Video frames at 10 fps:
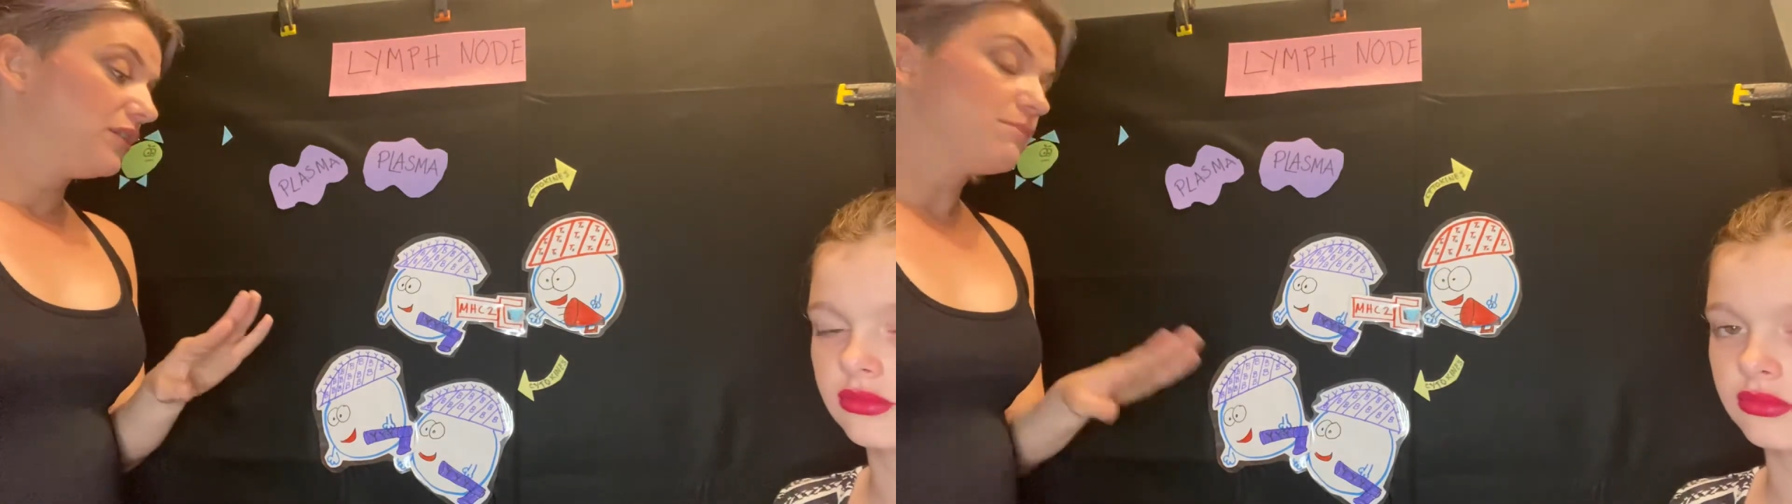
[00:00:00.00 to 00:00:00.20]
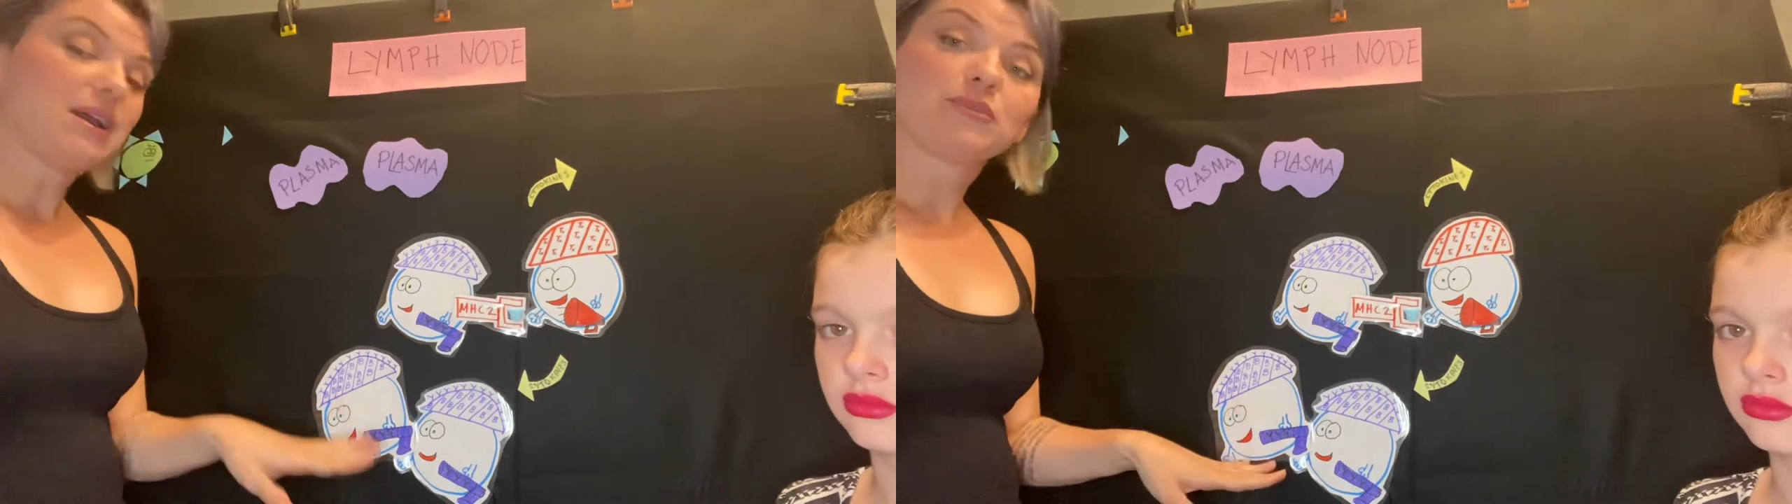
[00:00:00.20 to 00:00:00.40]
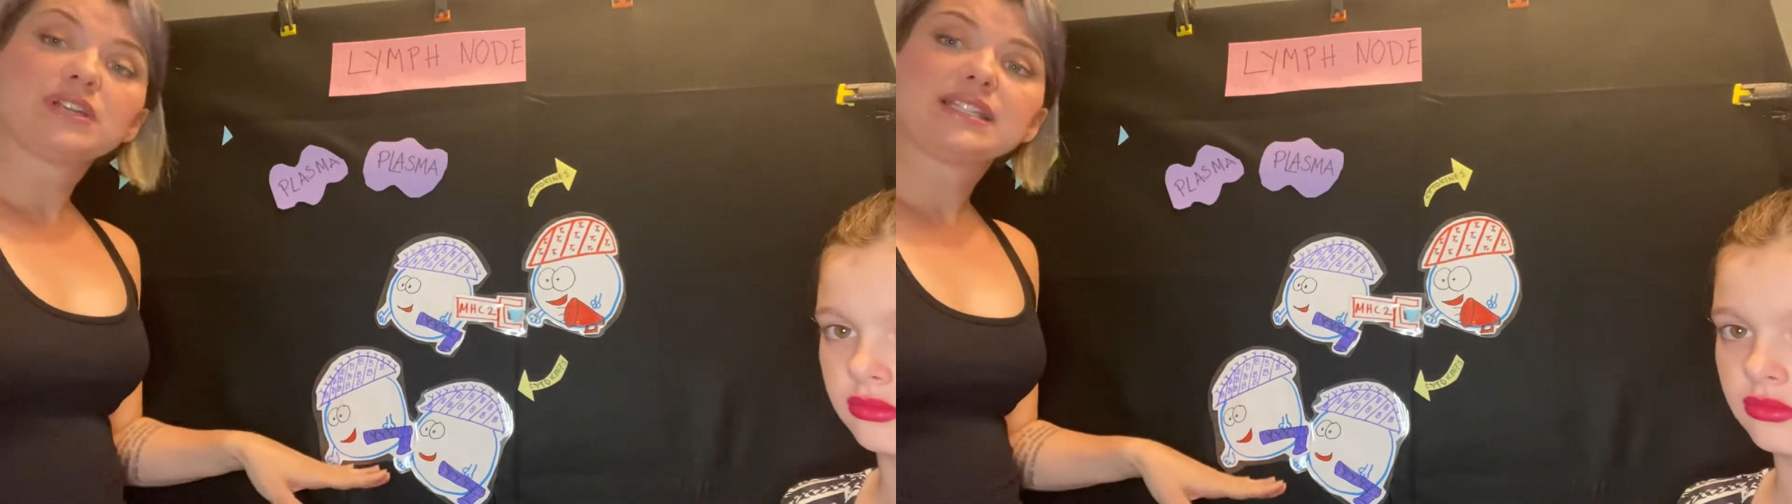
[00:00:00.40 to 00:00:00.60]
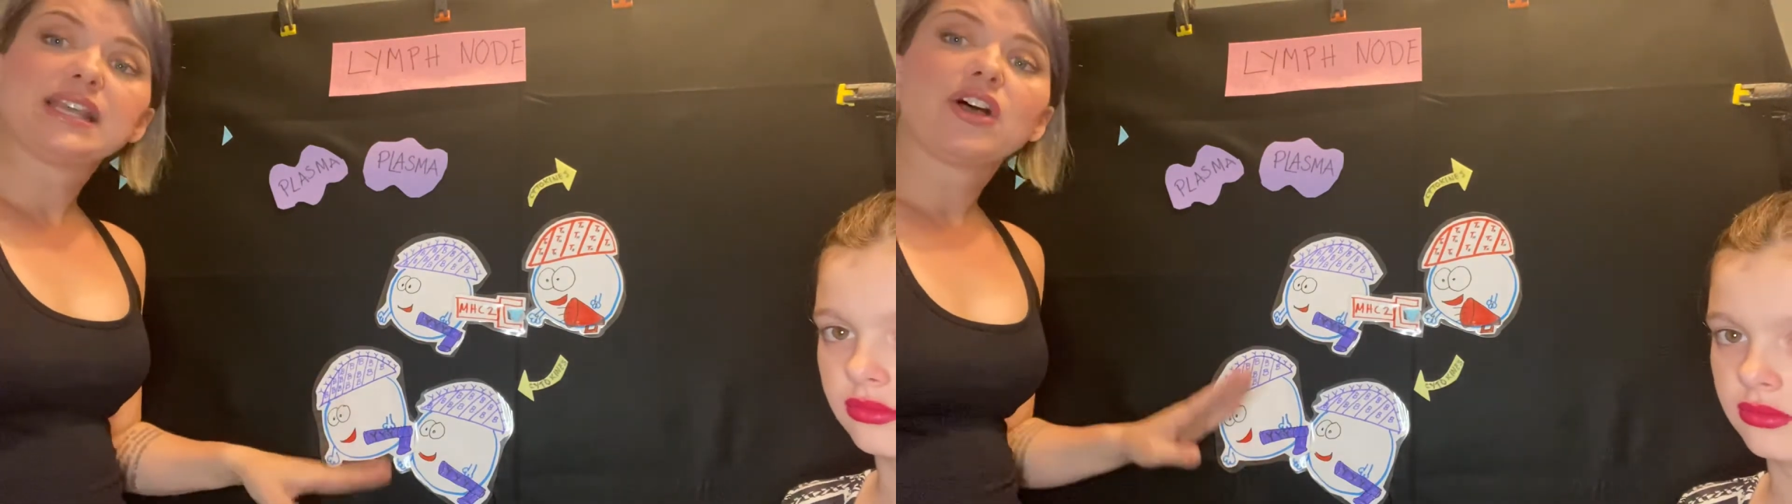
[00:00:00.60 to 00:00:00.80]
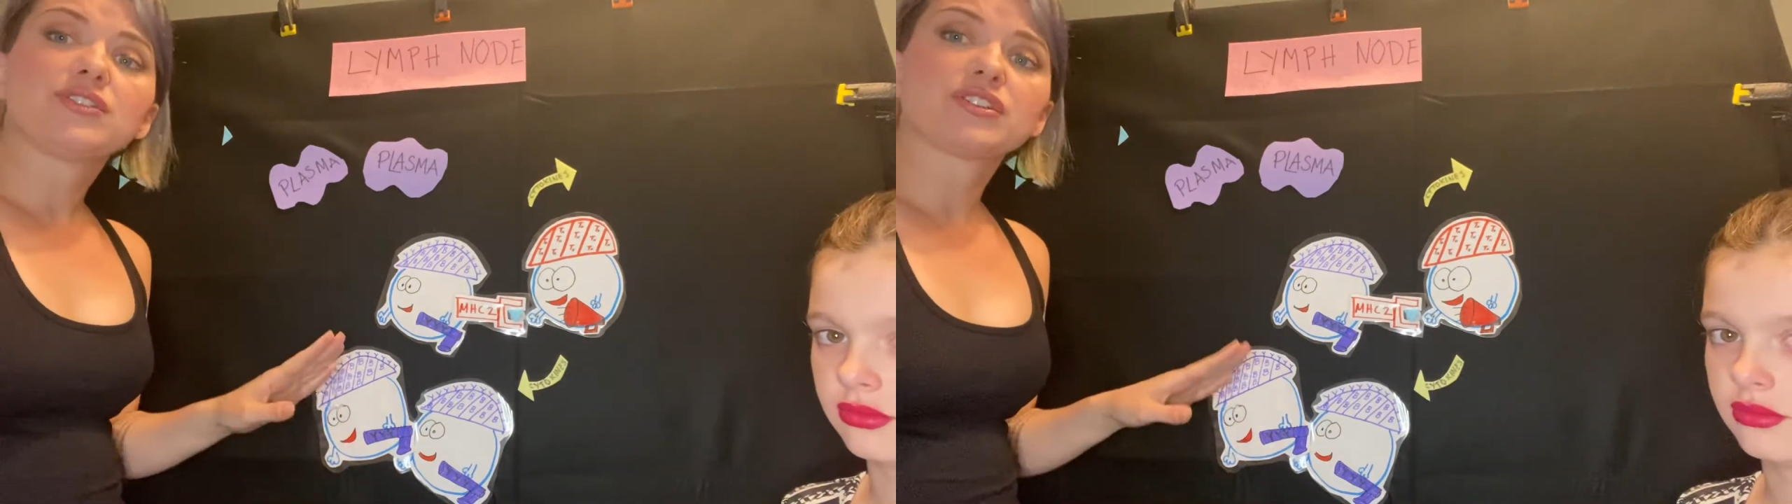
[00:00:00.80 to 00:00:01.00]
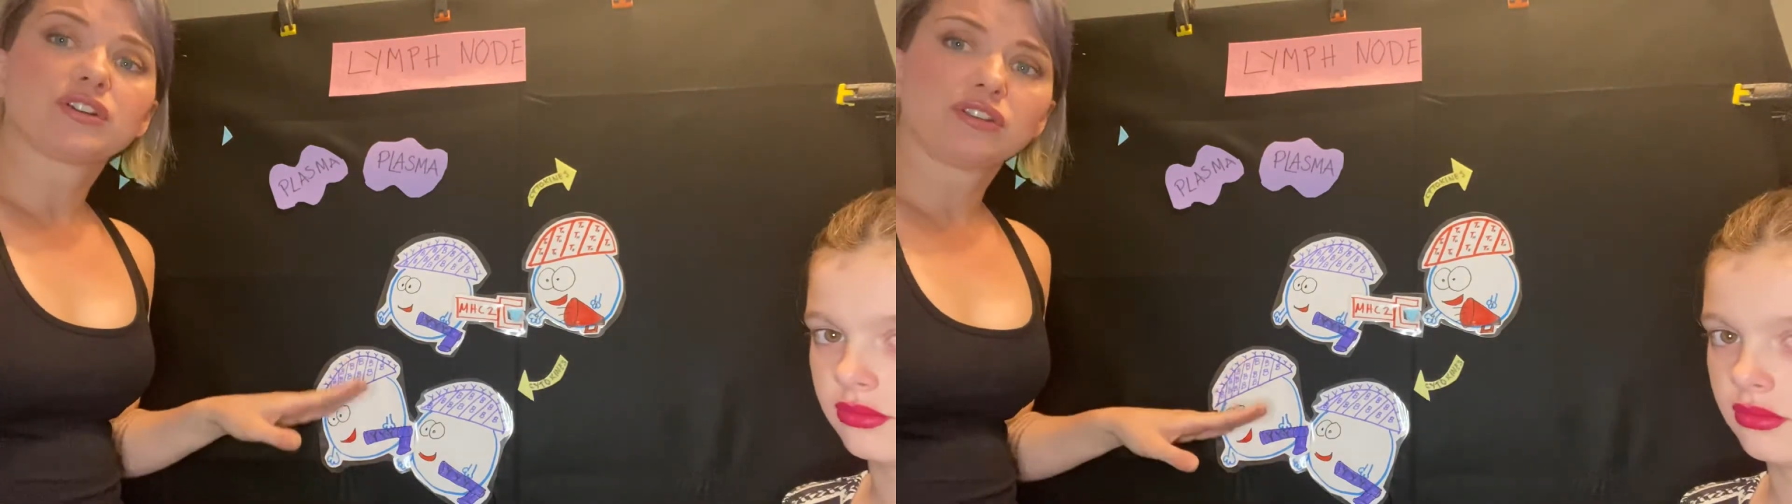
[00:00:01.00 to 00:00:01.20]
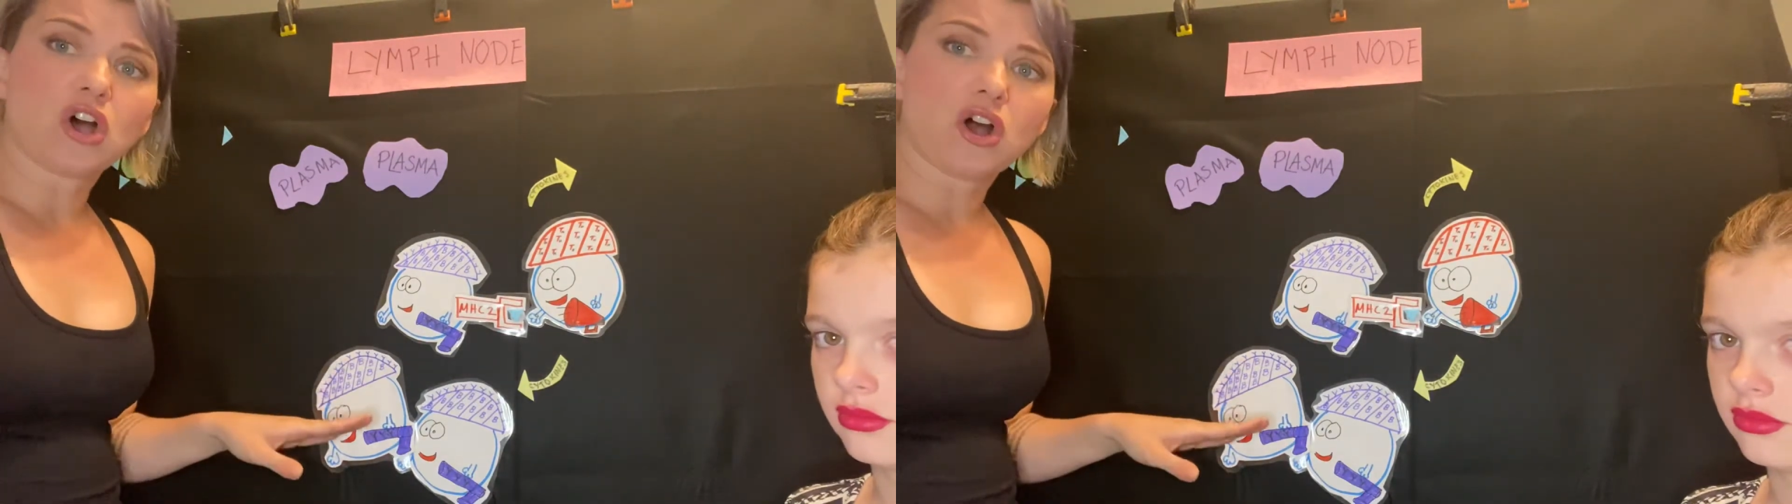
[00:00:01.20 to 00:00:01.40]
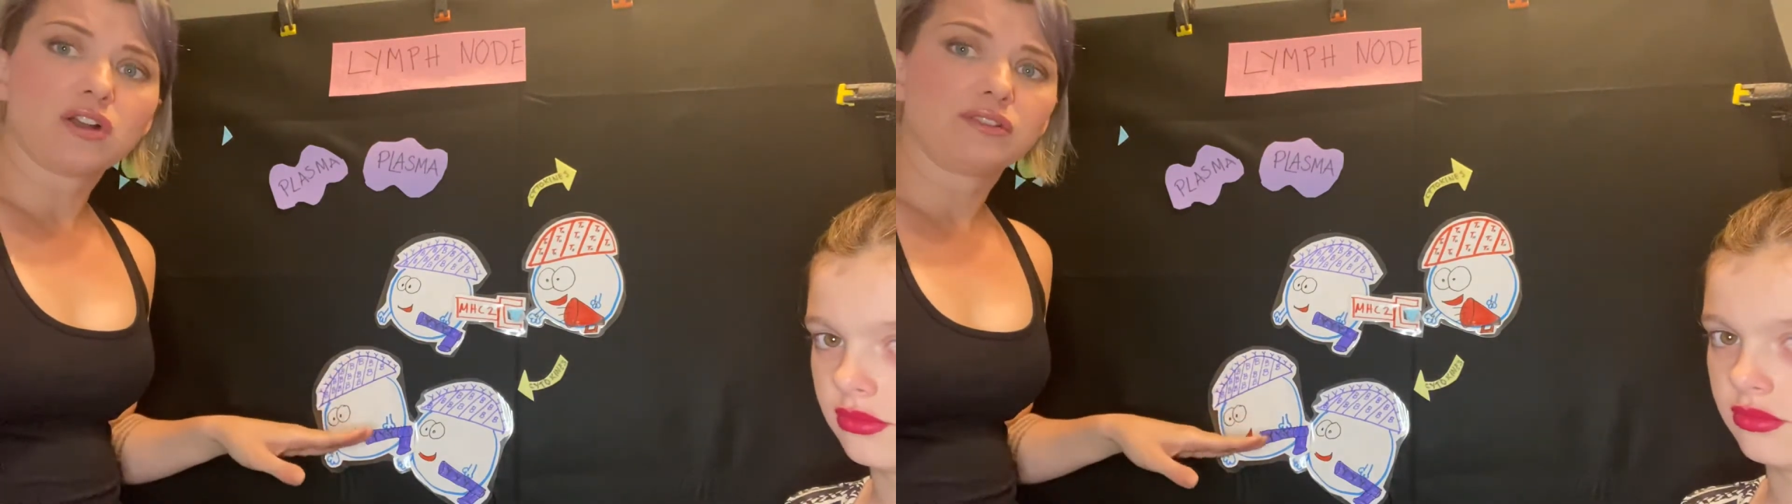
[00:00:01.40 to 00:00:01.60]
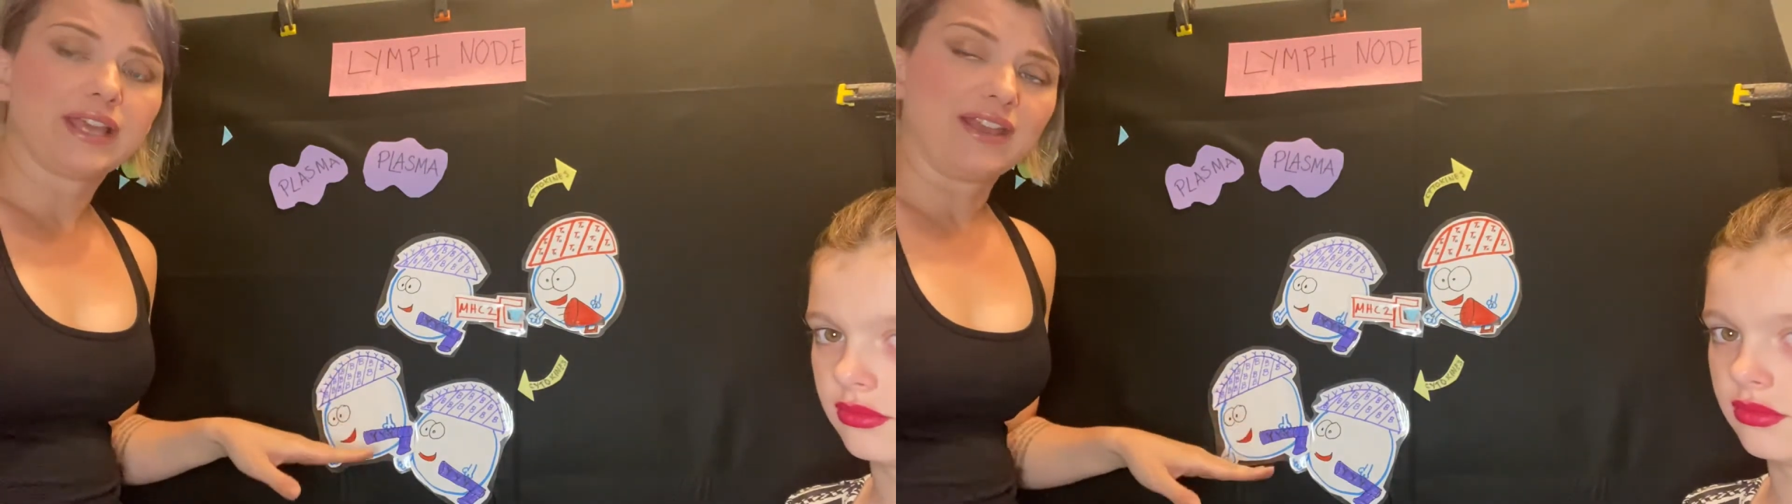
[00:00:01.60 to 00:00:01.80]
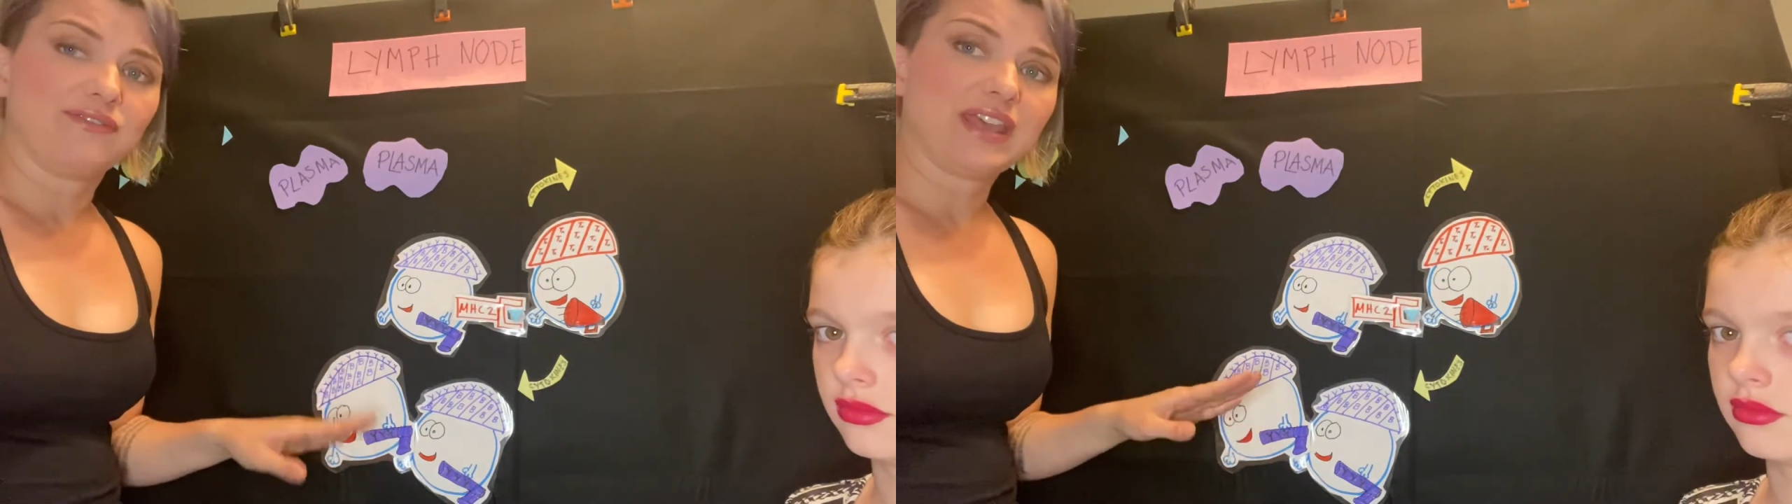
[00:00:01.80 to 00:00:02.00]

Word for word: The memory cells are long lived.